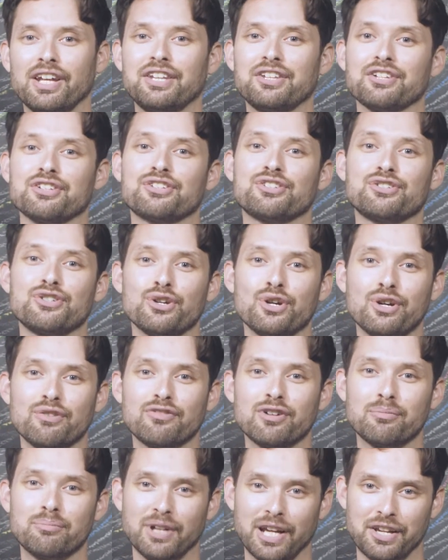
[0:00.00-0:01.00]
to sue
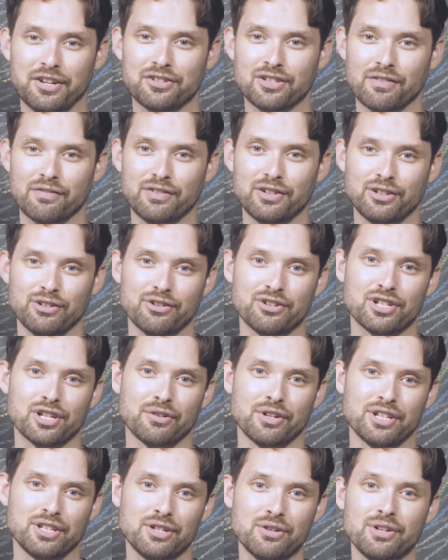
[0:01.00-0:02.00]
for breaches of
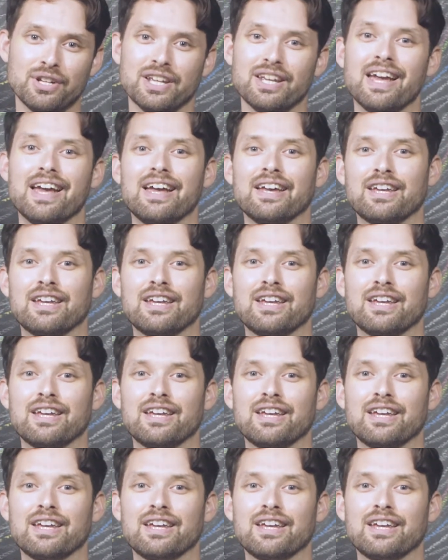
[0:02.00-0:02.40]
fiduciary duty